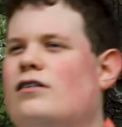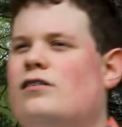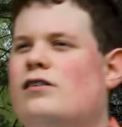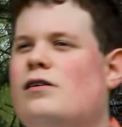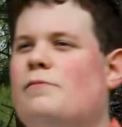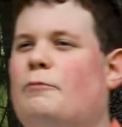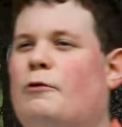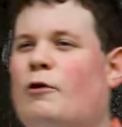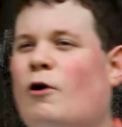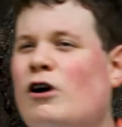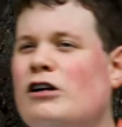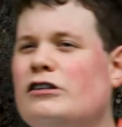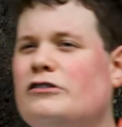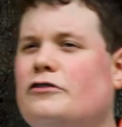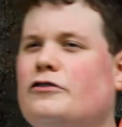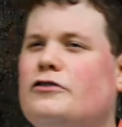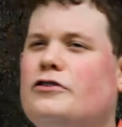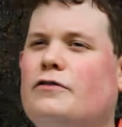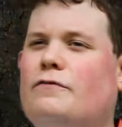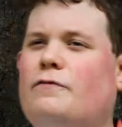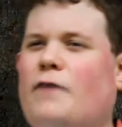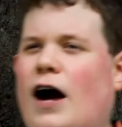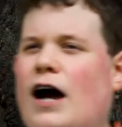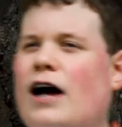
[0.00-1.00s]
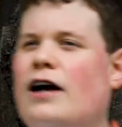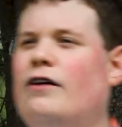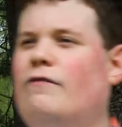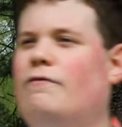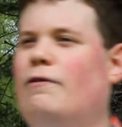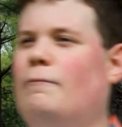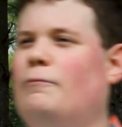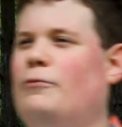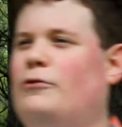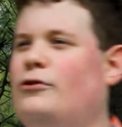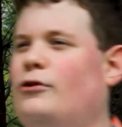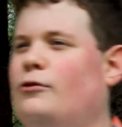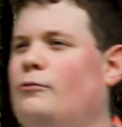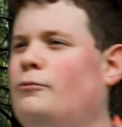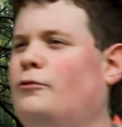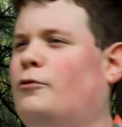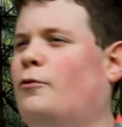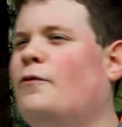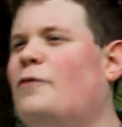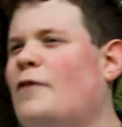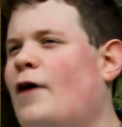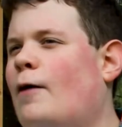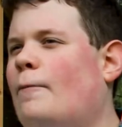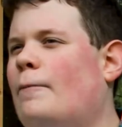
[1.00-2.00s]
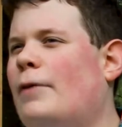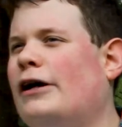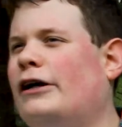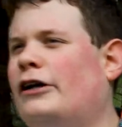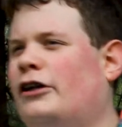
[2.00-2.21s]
I'm trying to survive. I'm doomed without my